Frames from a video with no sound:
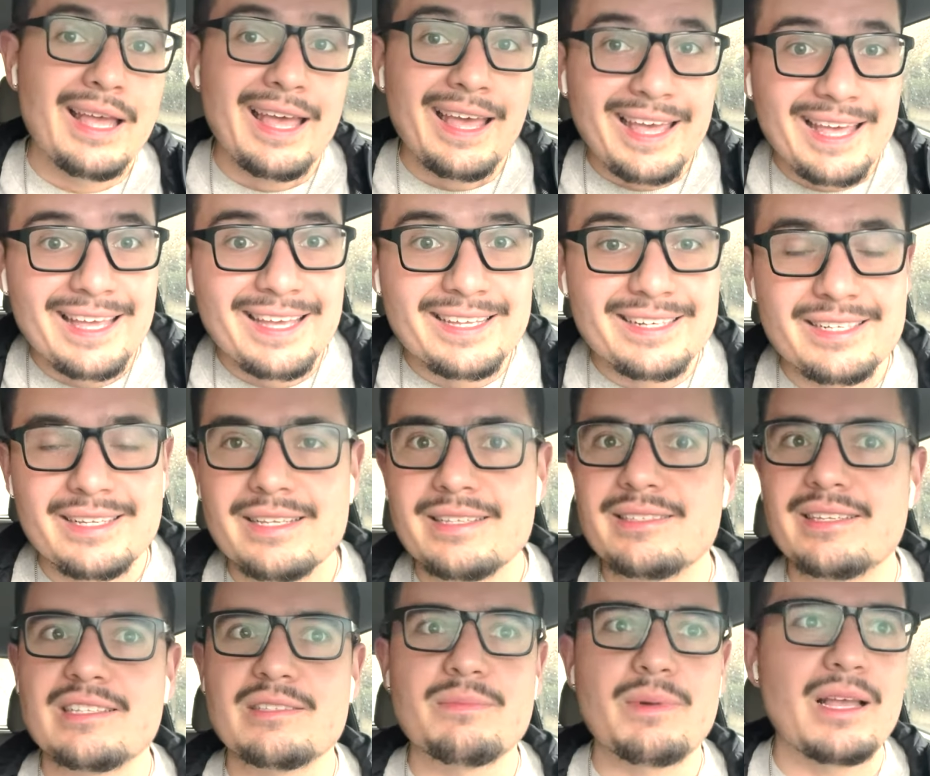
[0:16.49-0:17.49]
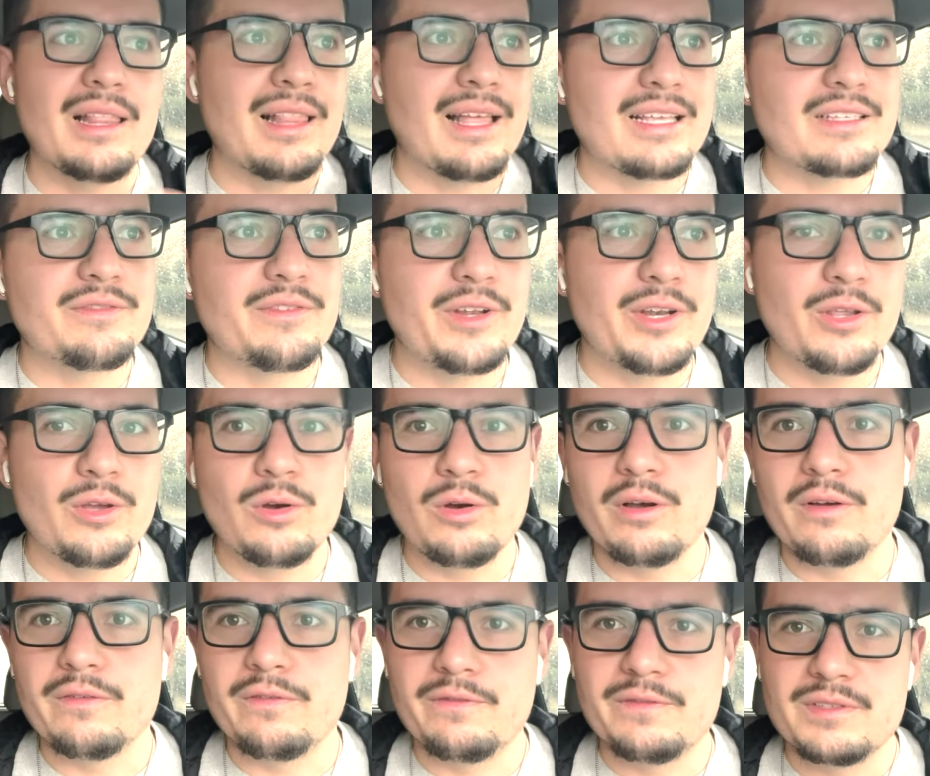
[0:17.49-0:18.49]
And since my last video
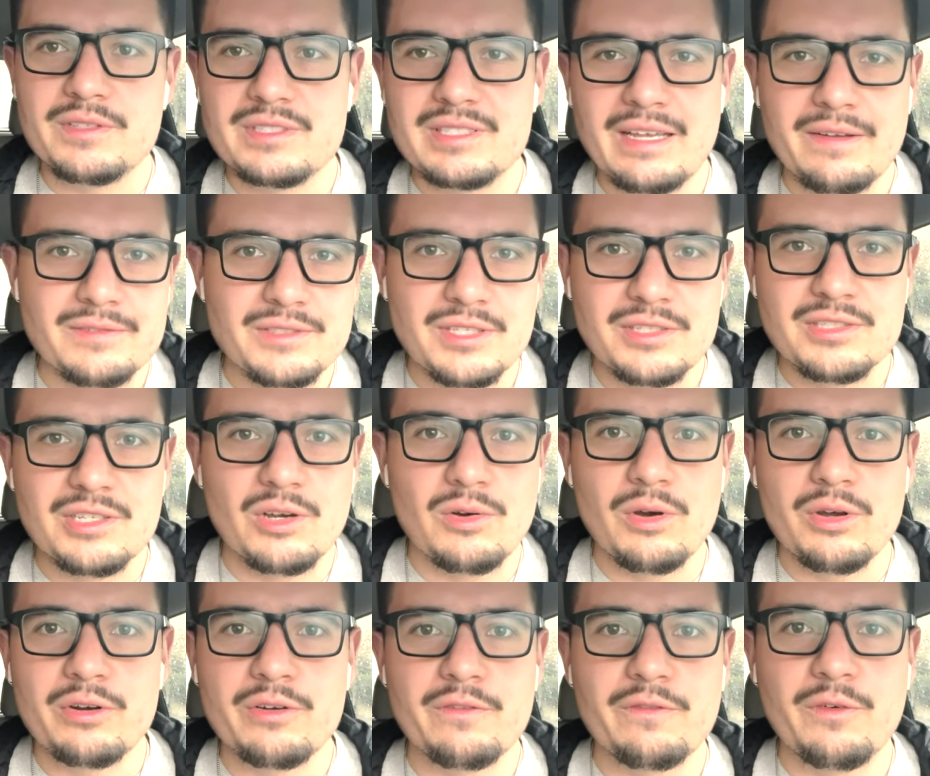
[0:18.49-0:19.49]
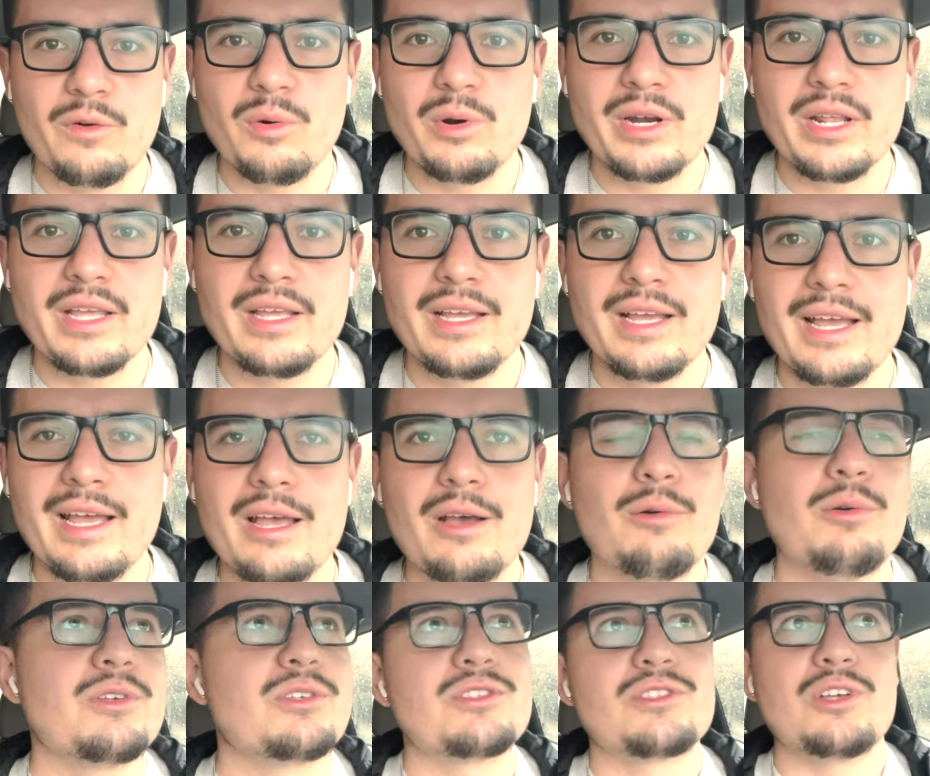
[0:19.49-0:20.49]
of San Francisco under forty
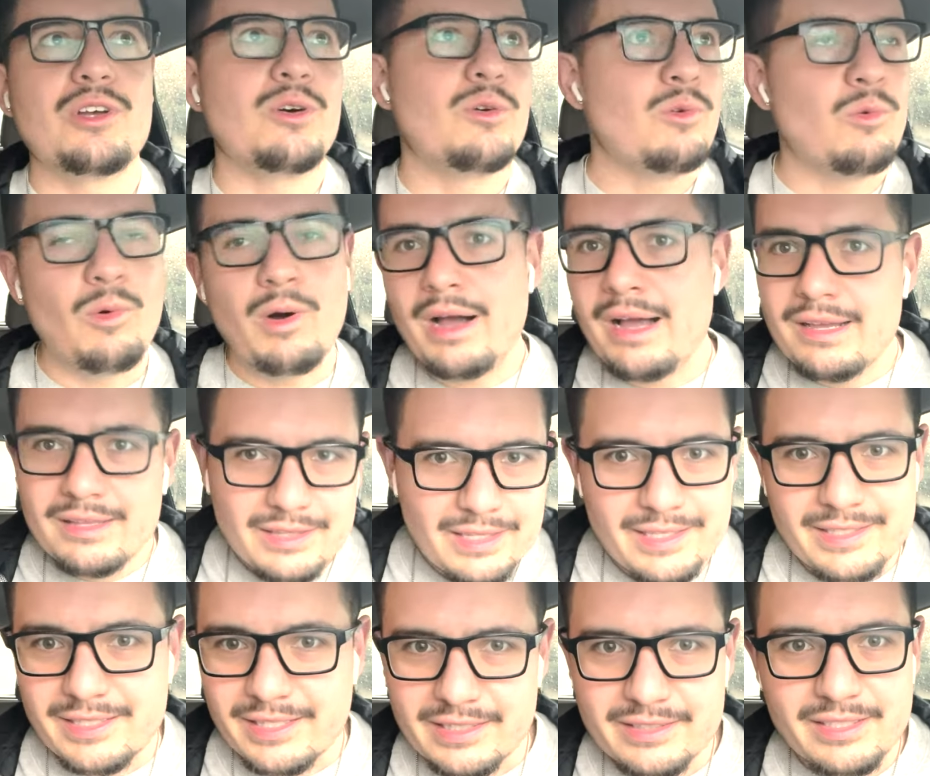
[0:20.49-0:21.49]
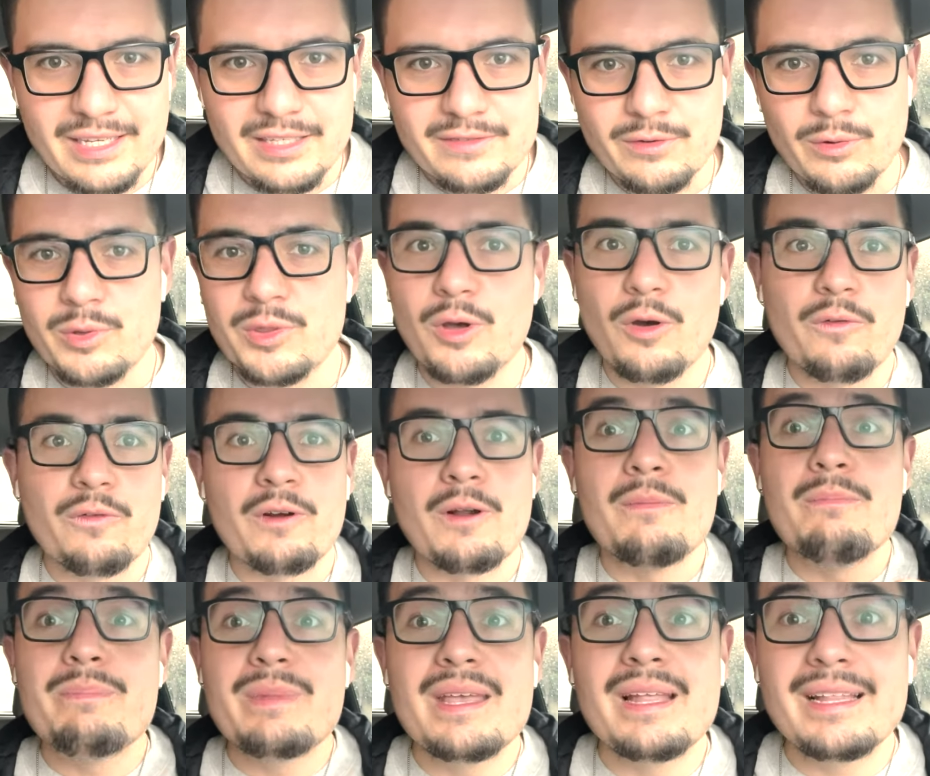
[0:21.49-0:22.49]
was so wildly successful with over a
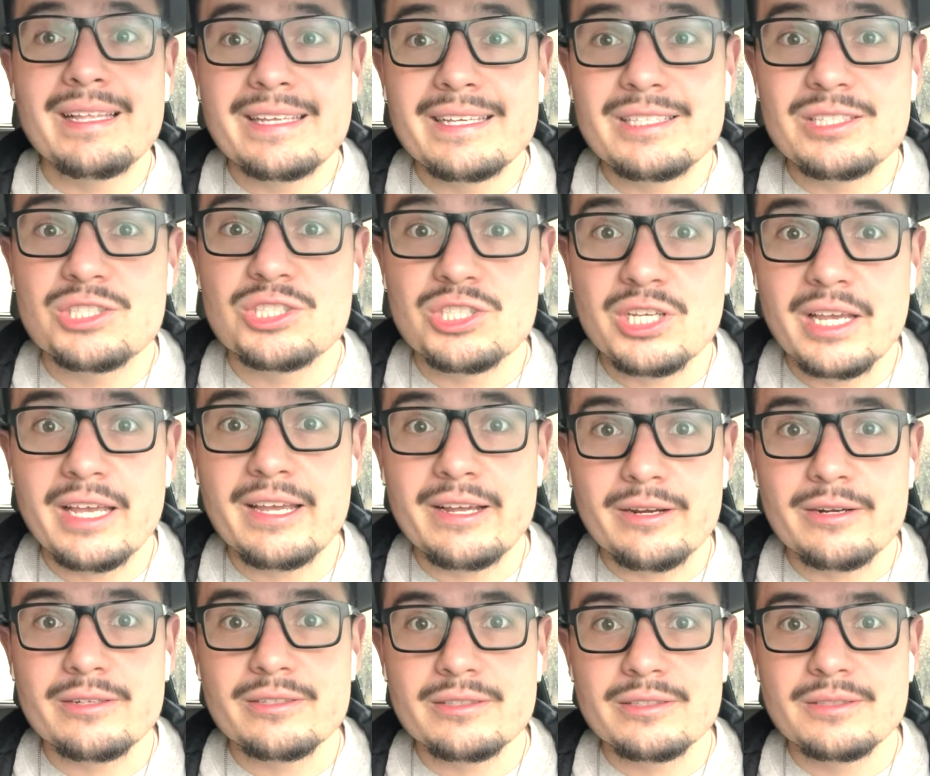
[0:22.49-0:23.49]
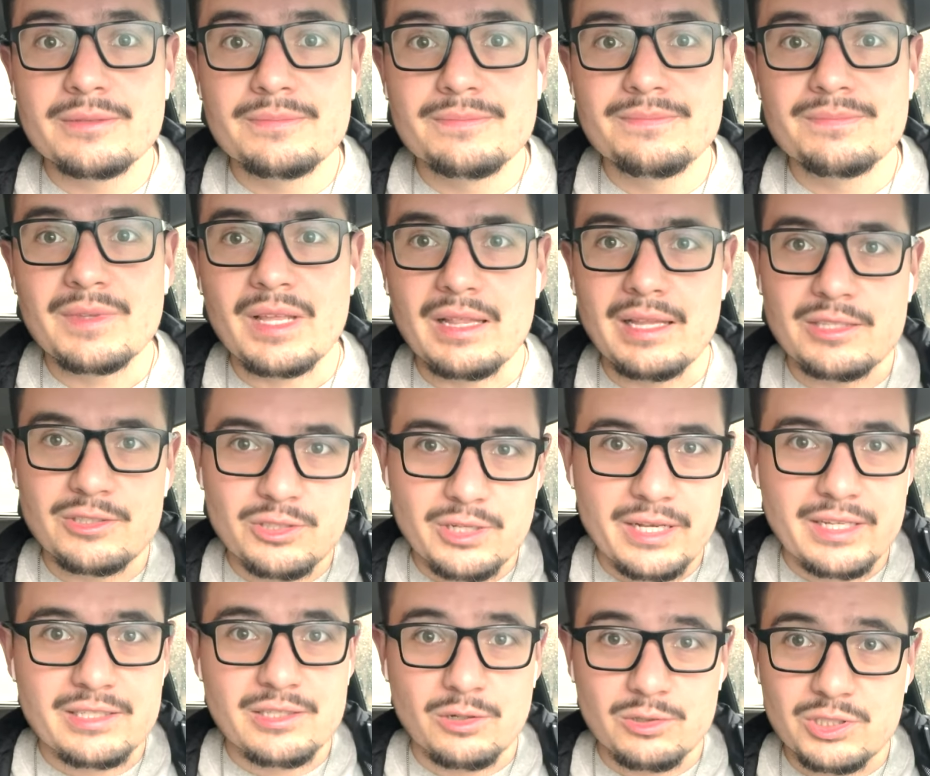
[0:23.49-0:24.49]
million shares, I'll let you
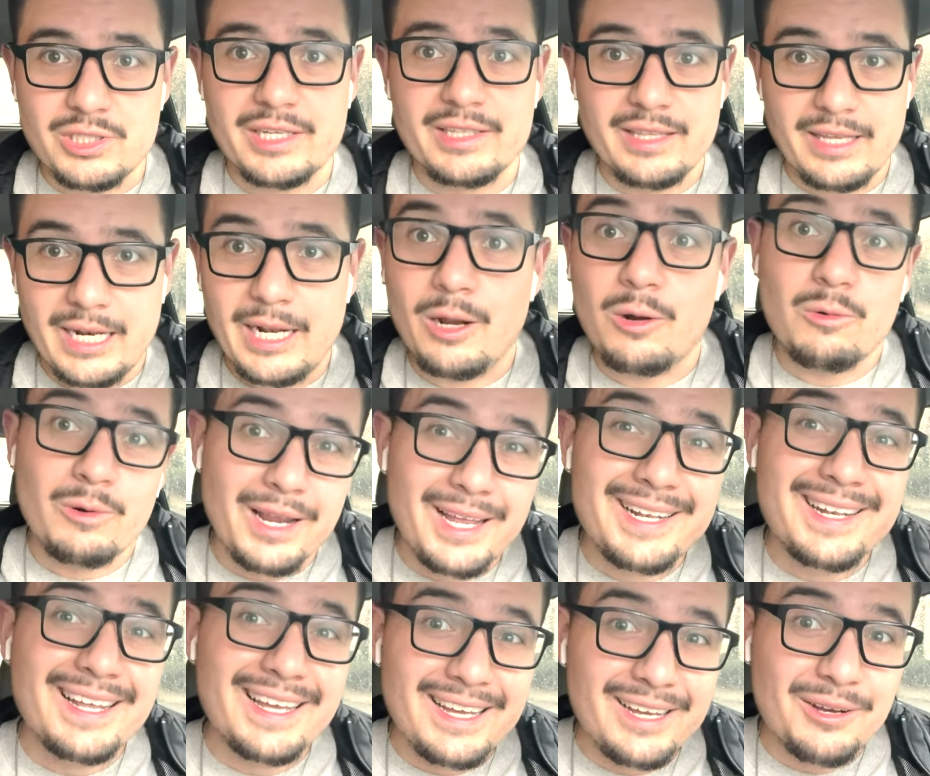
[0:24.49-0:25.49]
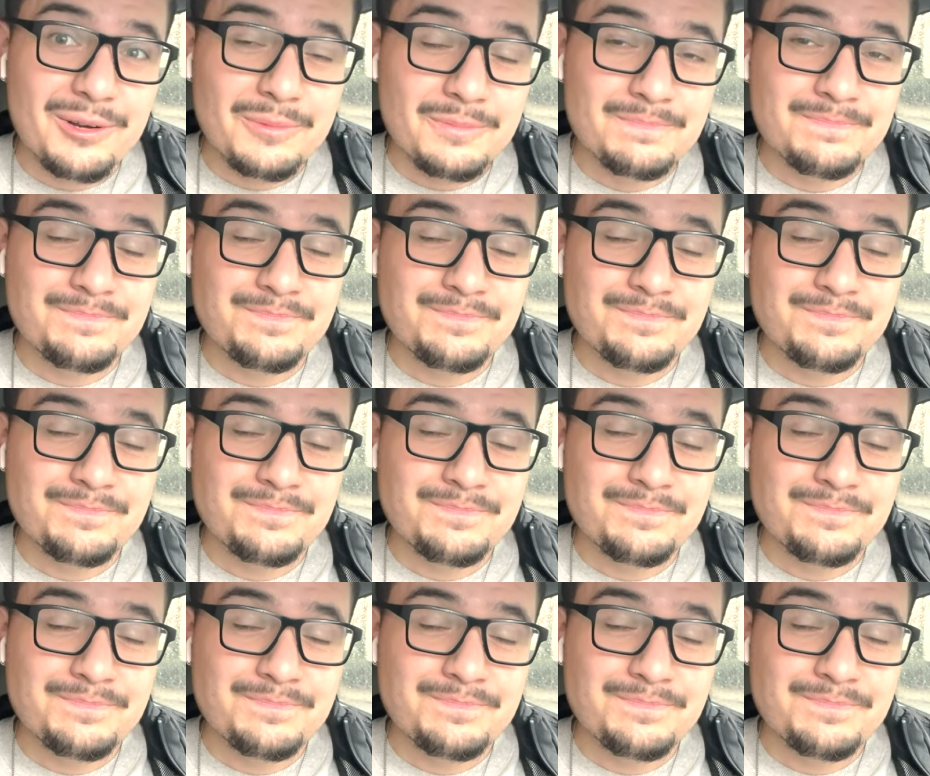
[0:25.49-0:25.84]
guys go check that out right now